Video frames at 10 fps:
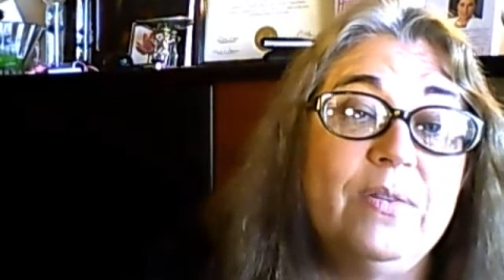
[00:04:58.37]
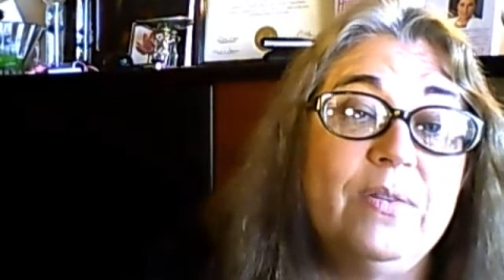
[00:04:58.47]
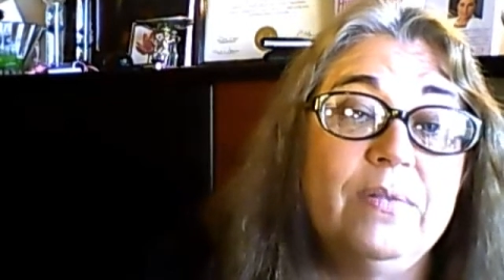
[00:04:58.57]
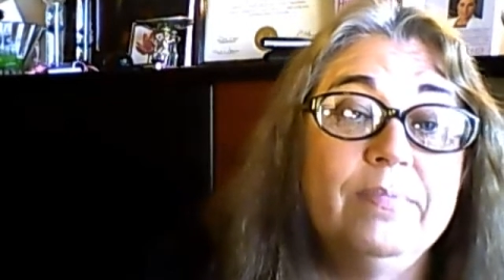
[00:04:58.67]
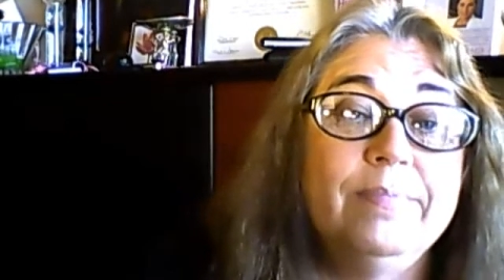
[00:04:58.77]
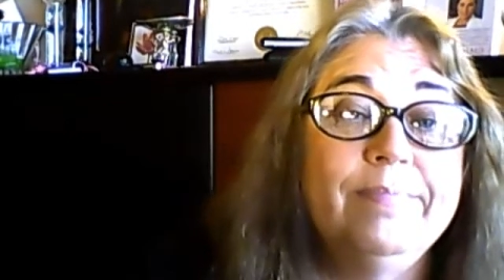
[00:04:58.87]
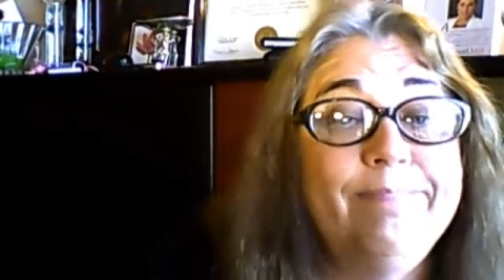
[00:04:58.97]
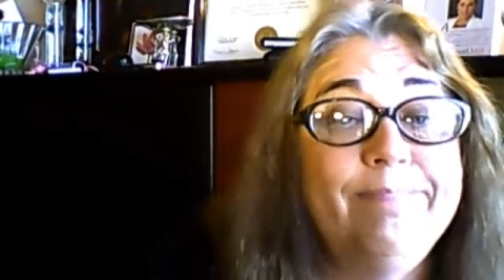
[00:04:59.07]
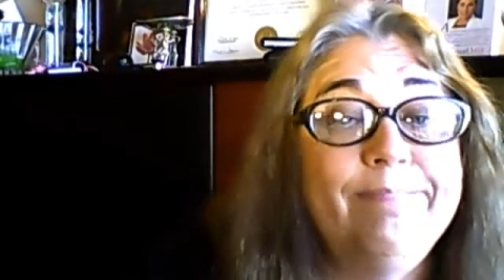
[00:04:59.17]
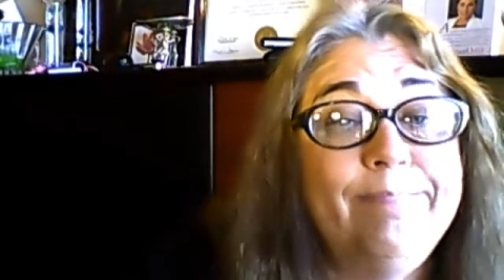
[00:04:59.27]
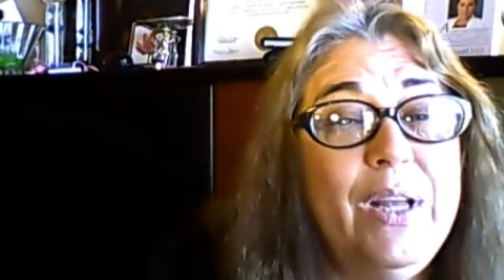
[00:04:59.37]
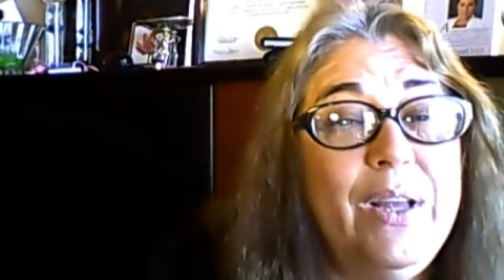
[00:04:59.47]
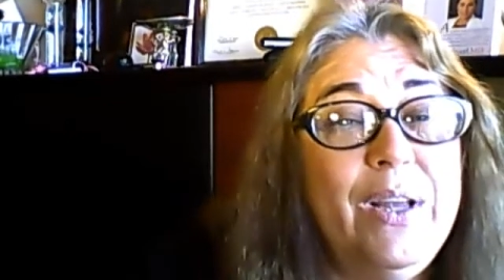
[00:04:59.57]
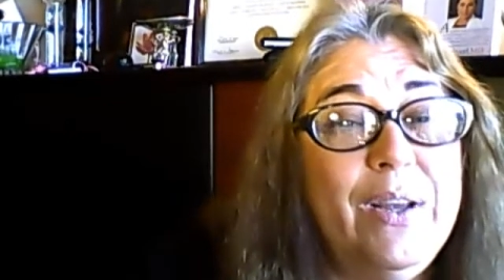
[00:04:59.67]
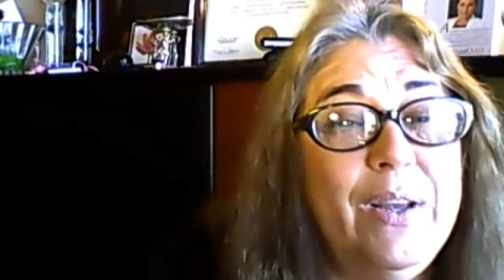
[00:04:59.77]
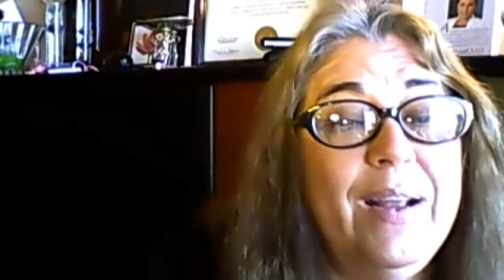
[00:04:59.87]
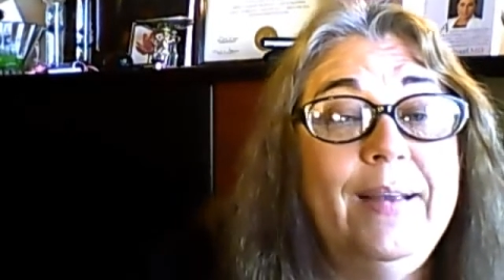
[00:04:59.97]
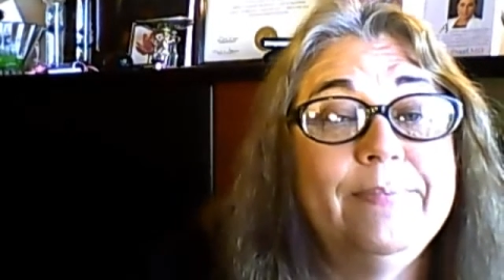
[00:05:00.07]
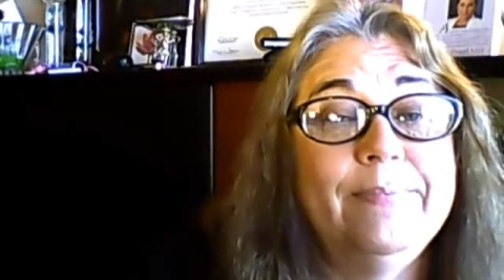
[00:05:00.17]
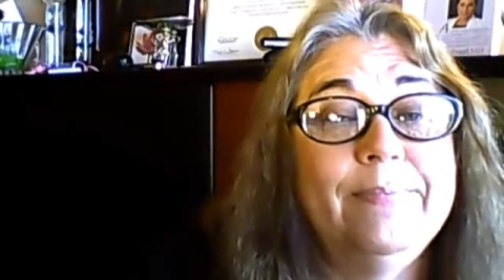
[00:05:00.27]
Pretty good idea.
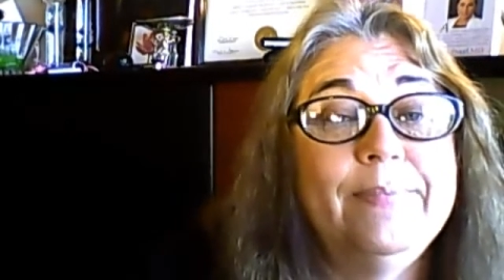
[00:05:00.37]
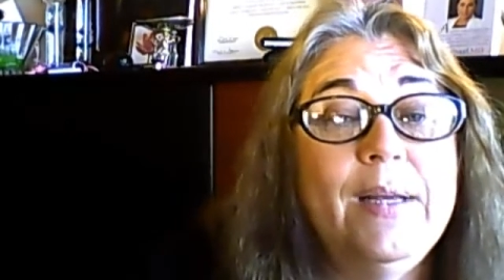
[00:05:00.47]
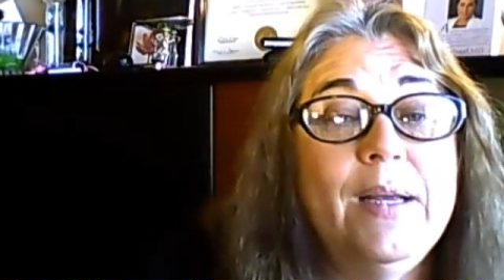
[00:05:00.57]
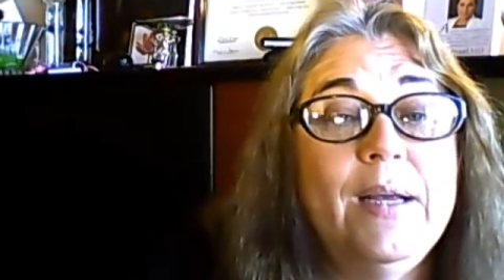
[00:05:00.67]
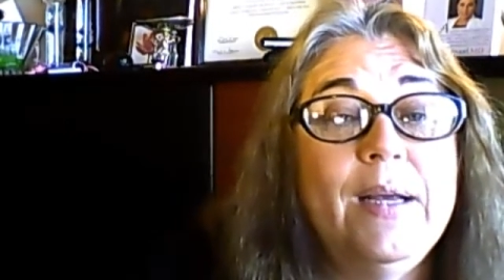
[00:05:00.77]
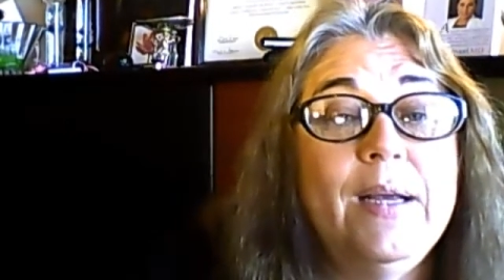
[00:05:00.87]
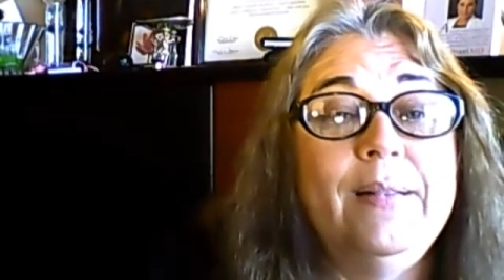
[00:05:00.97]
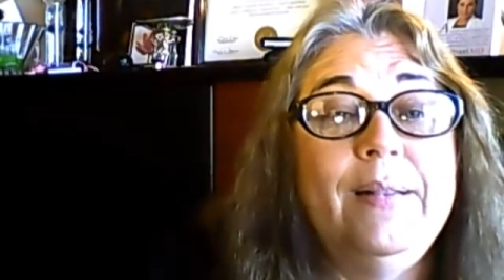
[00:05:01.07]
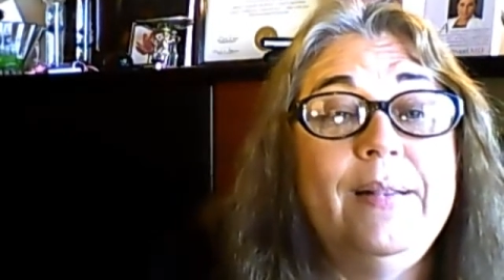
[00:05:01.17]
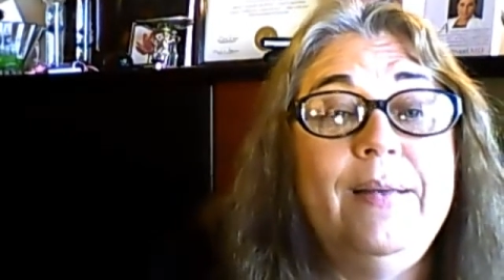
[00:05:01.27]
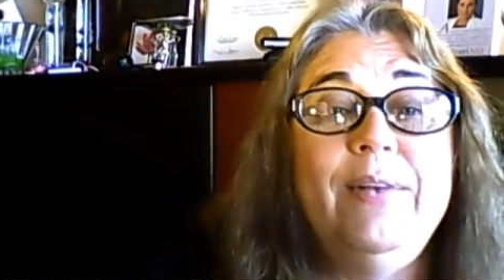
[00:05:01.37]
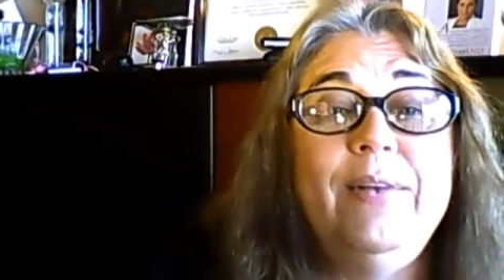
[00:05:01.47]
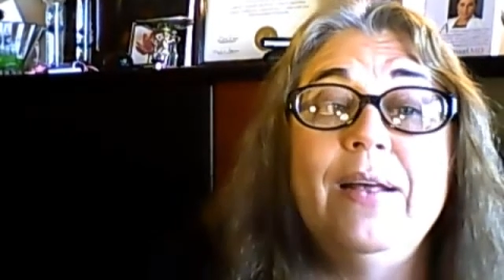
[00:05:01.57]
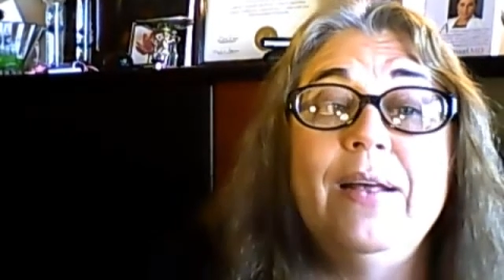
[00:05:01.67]
Leaving another note